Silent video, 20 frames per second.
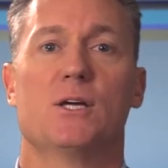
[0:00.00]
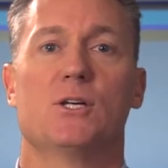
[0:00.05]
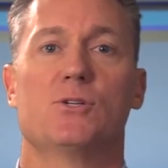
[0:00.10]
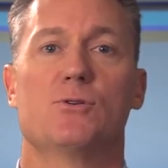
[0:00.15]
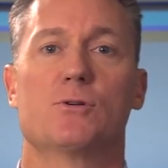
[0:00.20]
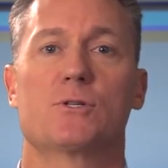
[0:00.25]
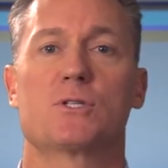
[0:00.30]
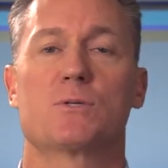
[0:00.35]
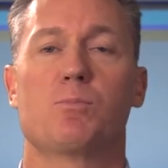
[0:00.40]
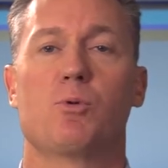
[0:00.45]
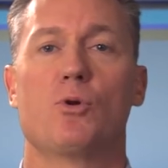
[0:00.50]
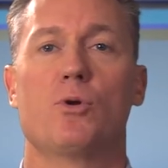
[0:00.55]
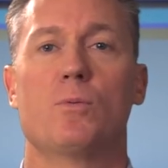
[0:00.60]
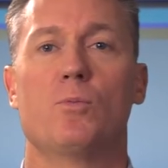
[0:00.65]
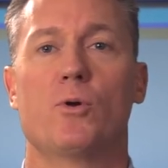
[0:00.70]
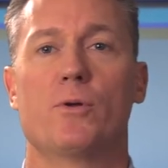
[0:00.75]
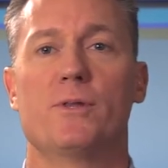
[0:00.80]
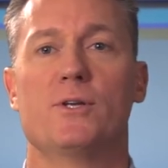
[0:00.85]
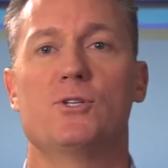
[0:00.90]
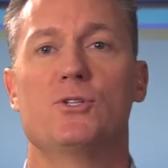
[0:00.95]
To explore
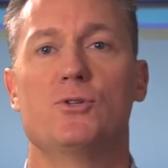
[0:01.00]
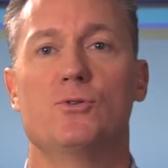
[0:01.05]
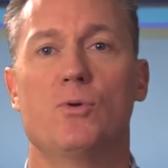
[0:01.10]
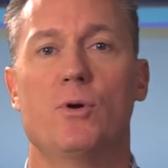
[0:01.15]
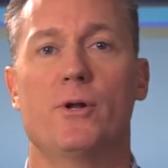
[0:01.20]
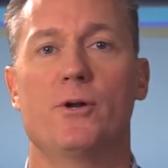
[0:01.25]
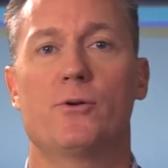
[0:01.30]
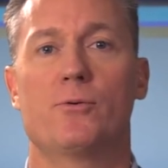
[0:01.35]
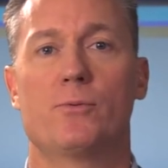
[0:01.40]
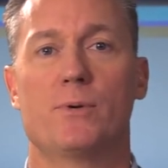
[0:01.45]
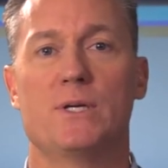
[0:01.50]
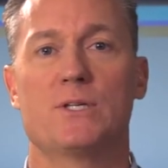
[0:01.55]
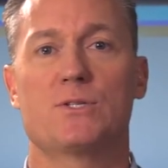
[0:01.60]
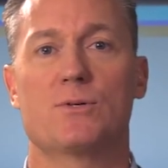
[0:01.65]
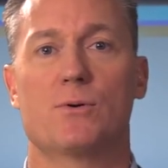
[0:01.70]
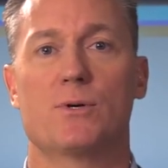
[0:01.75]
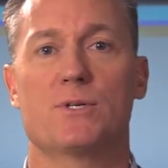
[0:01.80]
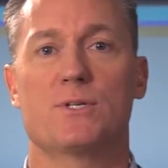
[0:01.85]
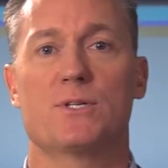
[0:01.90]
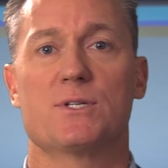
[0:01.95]
more than two hundred
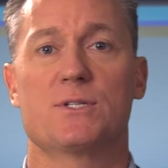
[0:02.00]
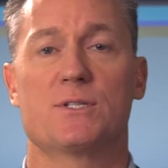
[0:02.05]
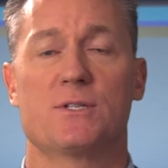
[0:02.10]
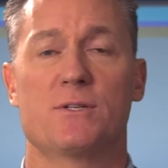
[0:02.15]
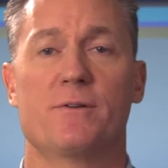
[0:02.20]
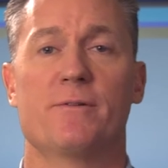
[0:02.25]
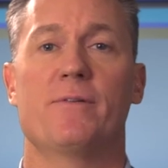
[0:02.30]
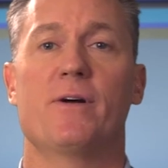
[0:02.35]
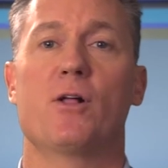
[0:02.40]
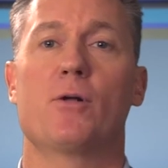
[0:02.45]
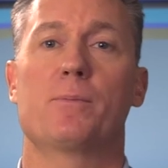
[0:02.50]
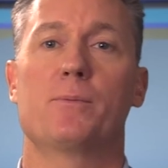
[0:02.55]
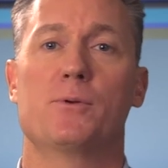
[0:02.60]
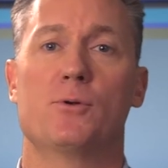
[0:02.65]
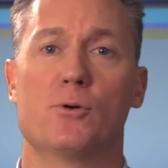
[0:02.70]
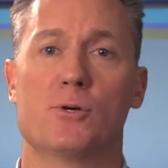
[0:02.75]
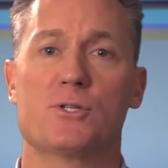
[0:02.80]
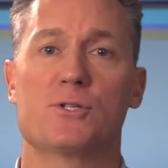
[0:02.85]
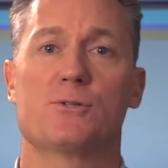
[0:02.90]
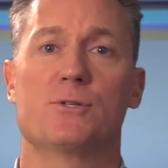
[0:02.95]
resources to develop
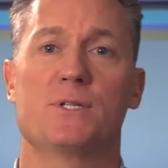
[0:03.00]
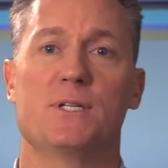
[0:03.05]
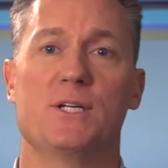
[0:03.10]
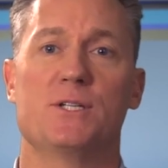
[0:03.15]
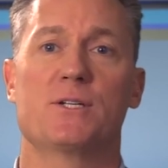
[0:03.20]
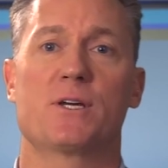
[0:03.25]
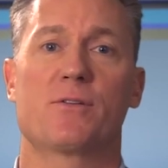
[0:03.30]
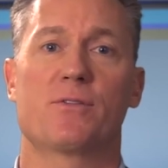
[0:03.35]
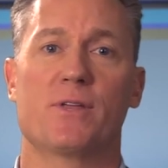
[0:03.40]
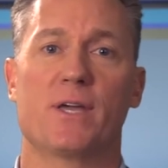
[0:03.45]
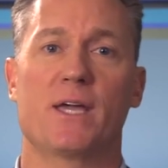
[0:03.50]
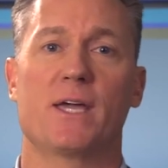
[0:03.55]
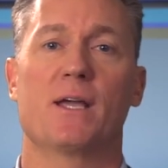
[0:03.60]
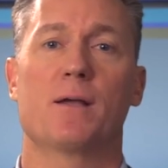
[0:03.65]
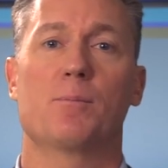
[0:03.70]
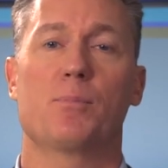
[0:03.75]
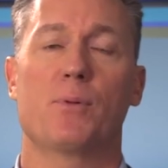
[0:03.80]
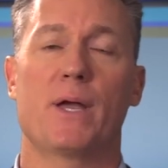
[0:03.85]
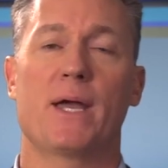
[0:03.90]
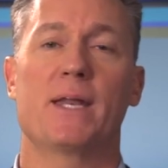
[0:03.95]
your strategic
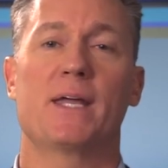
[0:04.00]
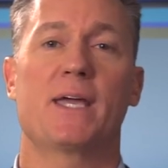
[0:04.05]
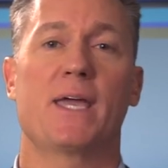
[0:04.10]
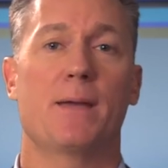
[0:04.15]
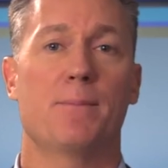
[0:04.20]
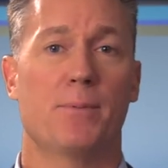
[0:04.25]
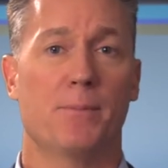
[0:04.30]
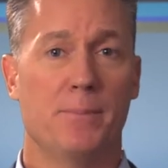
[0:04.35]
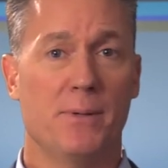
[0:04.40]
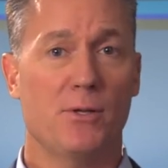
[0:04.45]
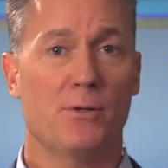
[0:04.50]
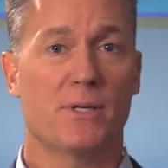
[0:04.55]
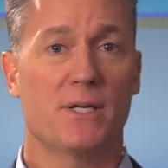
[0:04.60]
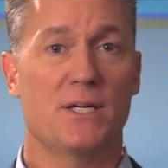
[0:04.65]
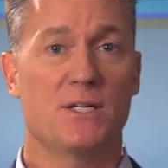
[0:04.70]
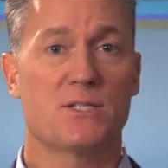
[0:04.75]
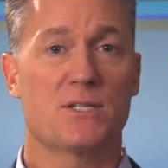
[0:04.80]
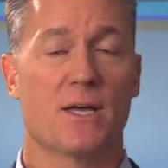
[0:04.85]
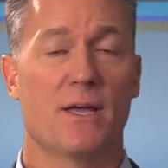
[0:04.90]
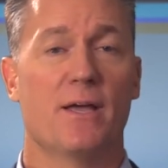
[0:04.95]
thinking and planning
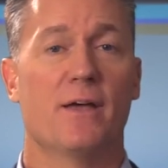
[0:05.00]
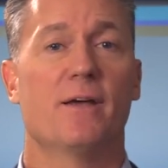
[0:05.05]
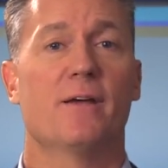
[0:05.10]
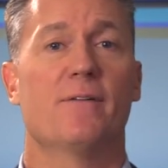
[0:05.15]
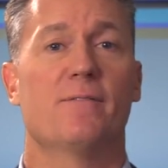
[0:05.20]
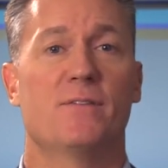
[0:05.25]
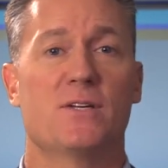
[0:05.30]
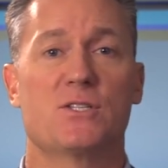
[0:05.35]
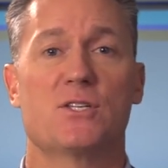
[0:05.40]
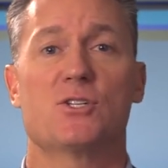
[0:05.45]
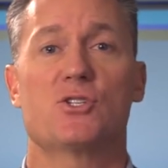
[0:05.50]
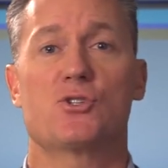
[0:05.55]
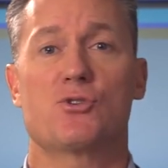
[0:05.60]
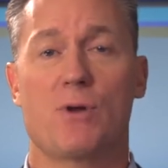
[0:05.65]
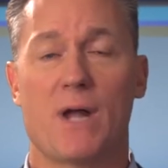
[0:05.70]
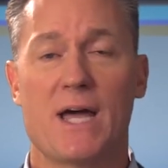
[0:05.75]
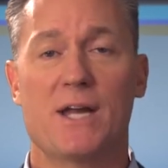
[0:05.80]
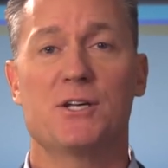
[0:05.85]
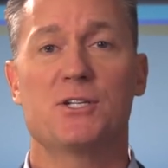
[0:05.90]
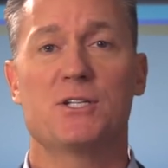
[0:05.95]
capabilities, visit
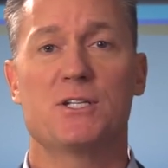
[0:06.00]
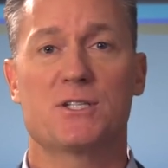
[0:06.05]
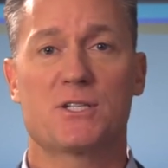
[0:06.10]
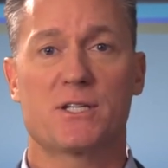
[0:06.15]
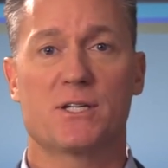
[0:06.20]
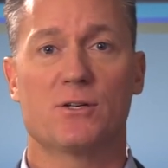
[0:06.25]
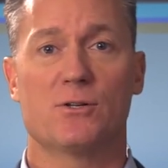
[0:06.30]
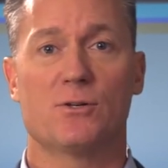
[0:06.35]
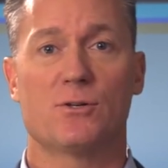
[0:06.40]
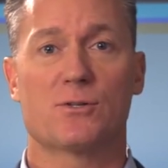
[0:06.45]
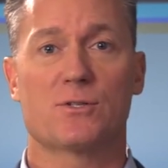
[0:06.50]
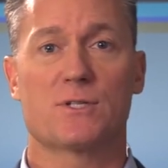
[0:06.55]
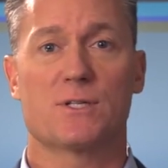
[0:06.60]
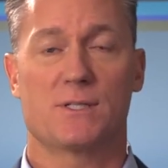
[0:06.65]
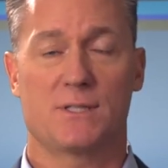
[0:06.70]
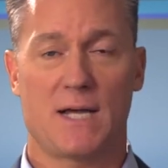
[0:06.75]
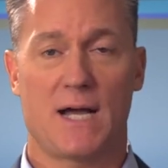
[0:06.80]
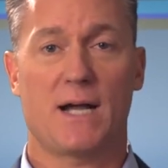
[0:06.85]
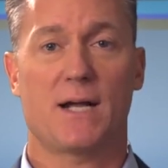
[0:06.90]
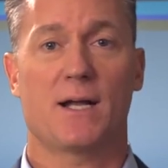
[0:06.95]
strategy skills
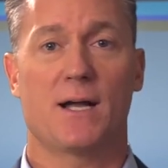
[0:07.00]
dot